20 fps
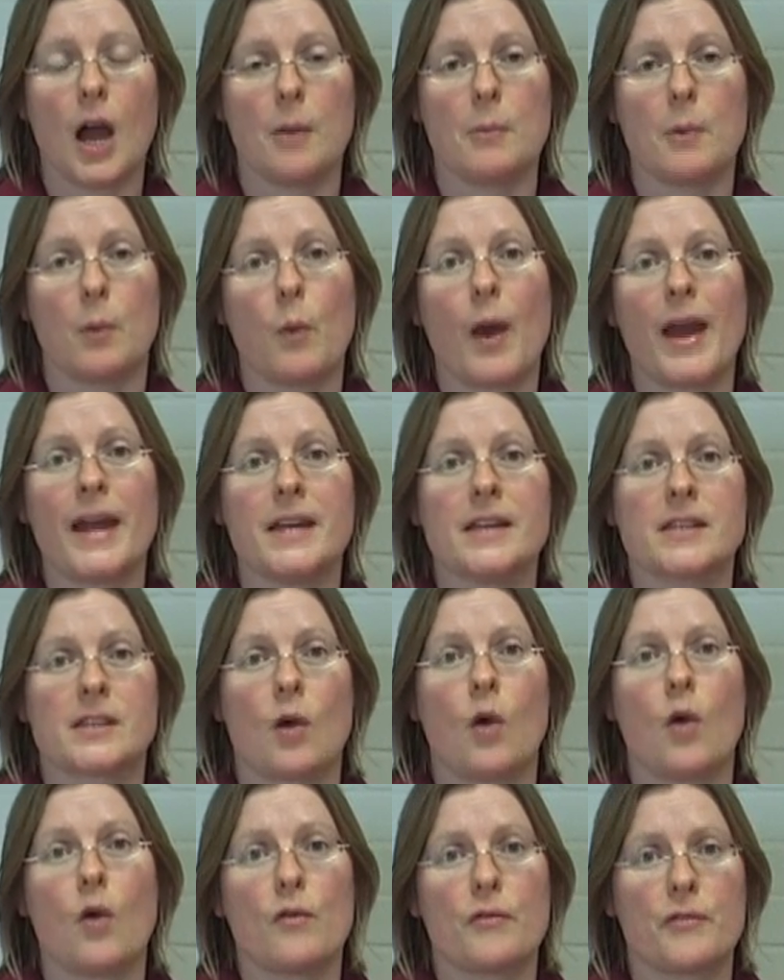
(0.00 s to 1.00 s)
ways
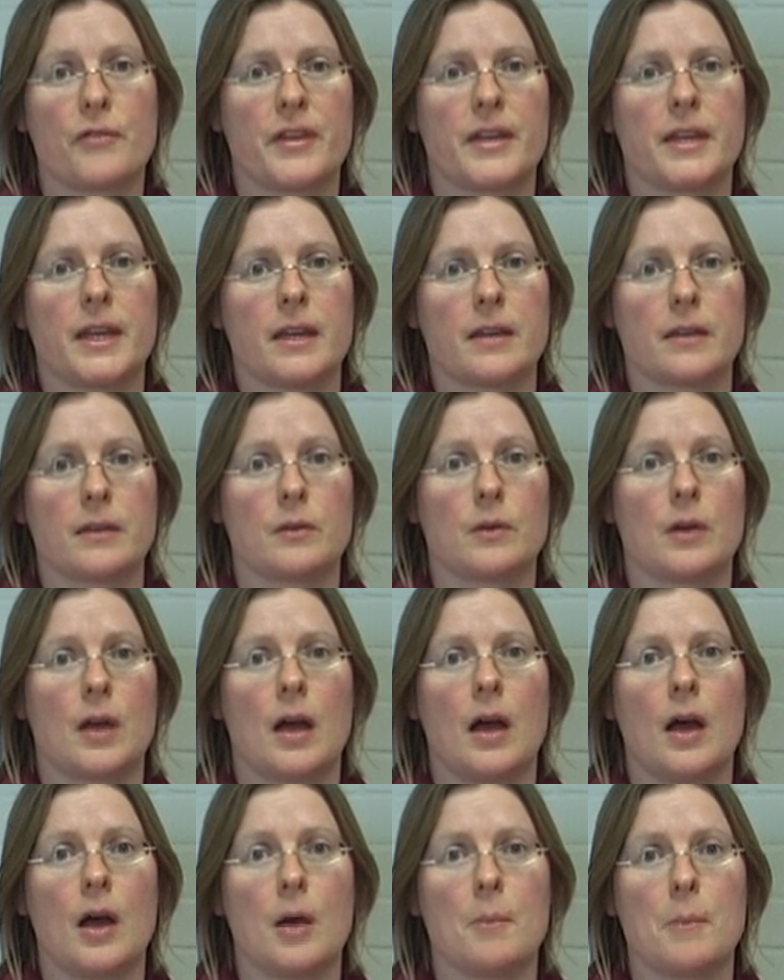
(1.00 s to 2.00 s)
of thinking
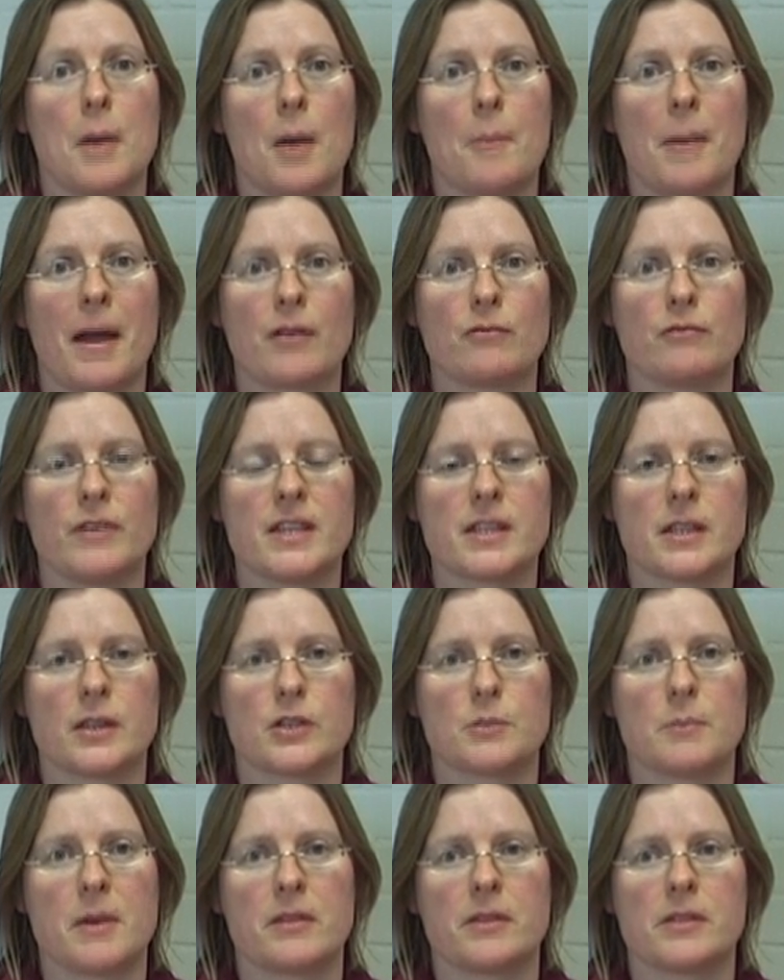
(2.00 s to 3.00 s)
about
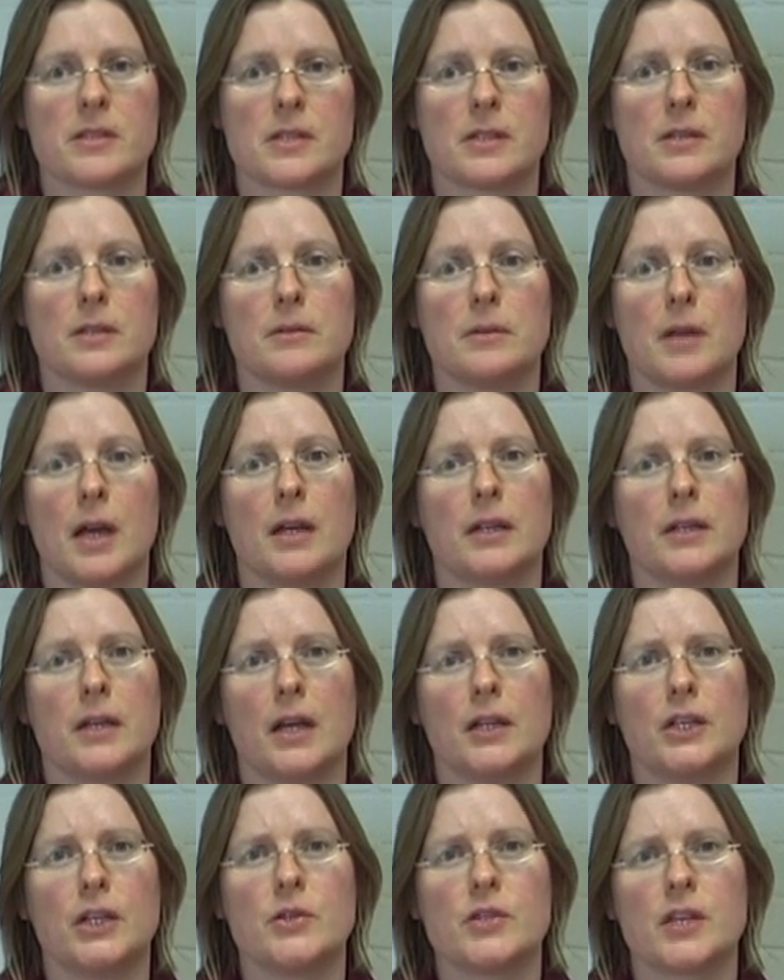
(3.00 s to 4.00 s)
research methods
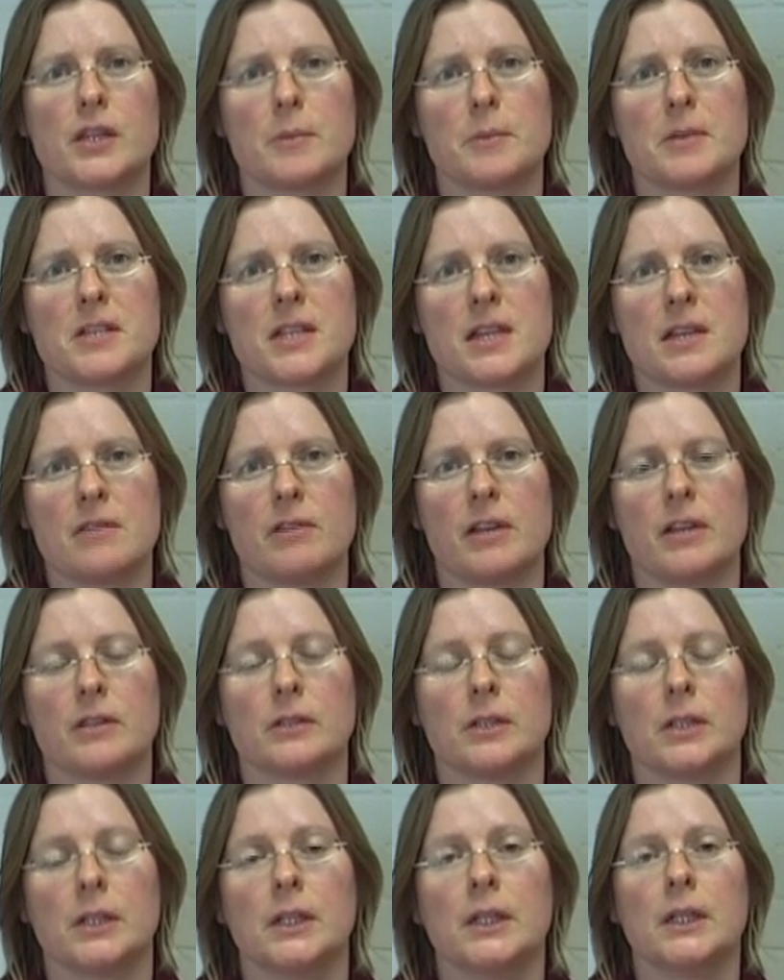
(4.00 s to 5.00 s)
and using the material.